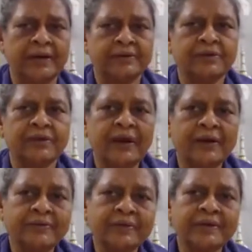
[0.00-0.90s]
So
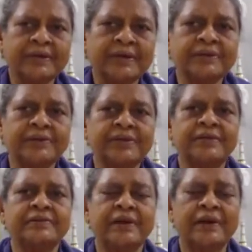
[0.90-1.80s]
that was the condition
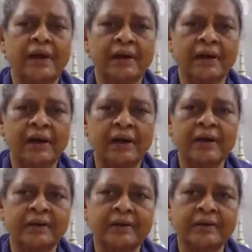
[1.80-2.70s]
in Sri Lanka,
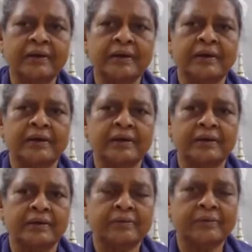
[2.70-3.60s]
and
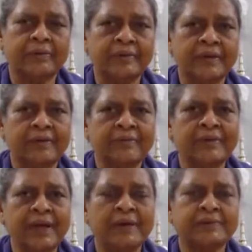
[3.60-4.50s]
they were
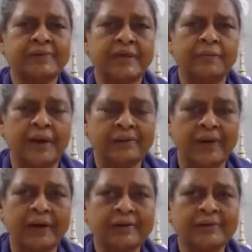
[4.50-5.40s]
there, Sila
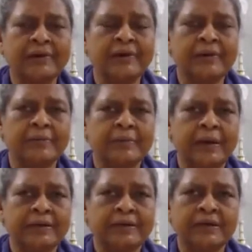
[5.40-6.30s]
Matas,
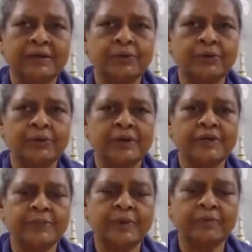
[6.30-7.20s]
but no
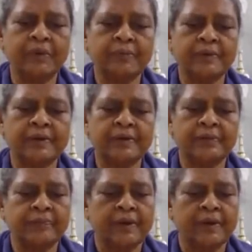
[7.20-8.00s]
respect from the